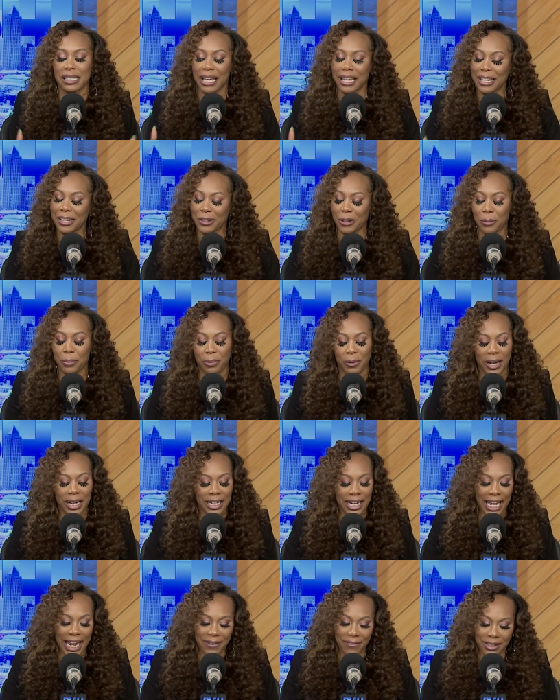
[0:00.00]
like, you know,
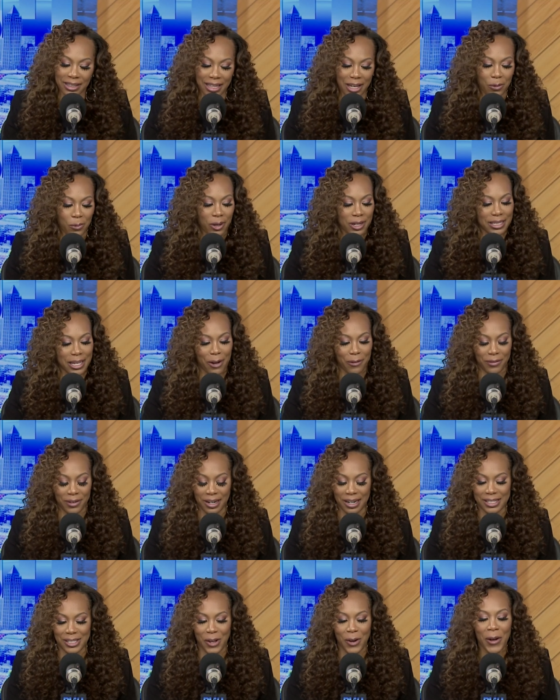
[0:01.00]
praying that everything works out for
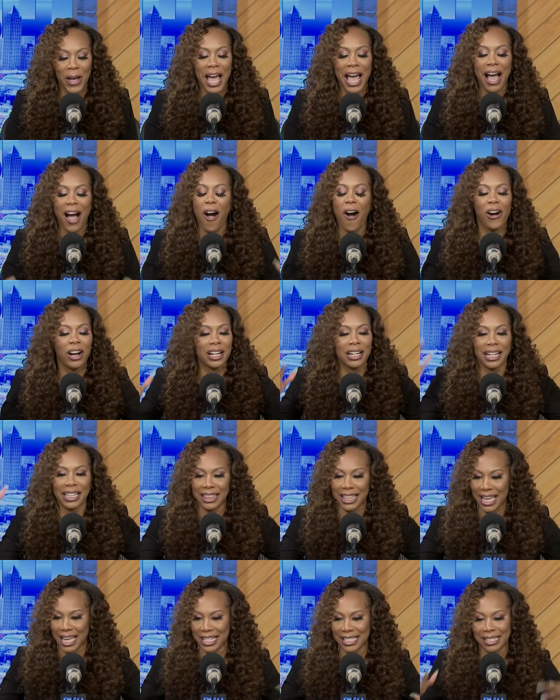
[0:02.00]
her. So all
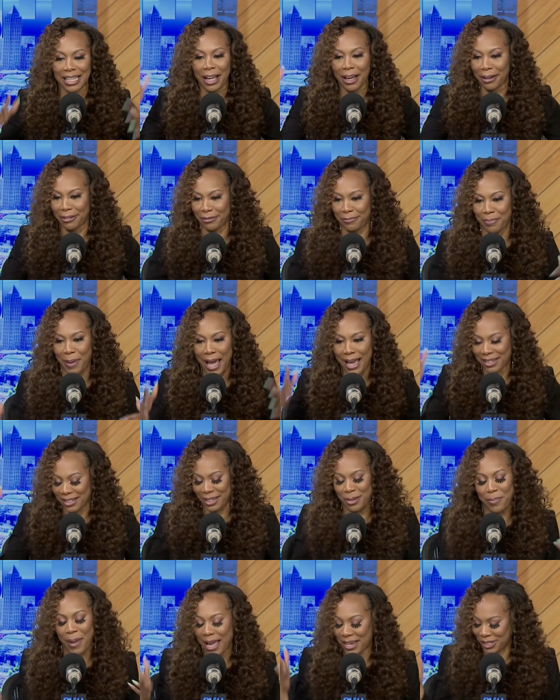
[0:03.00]
good things. Love, passion,
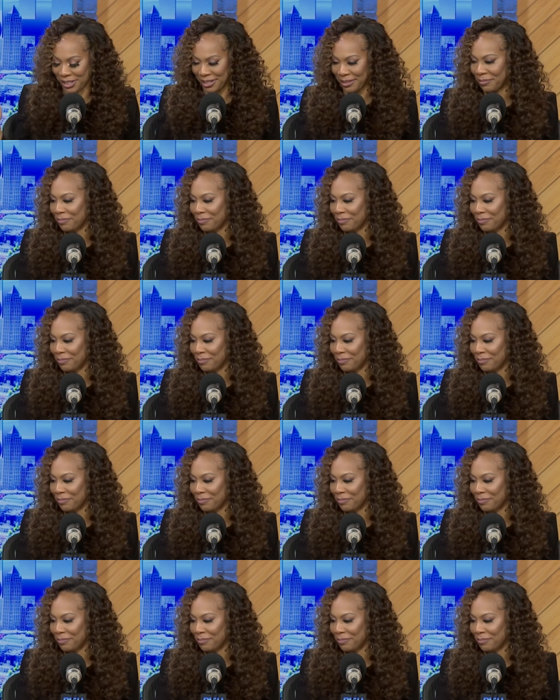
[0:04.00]
compassion.